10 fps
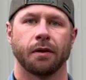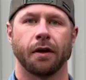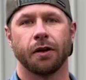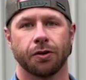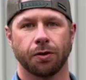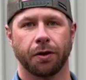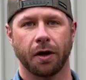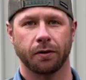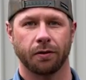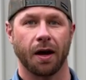Initial
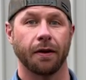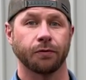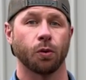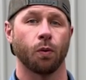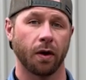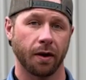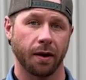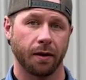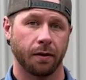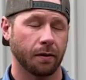thoughts after one
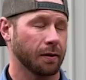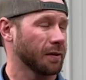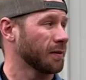end.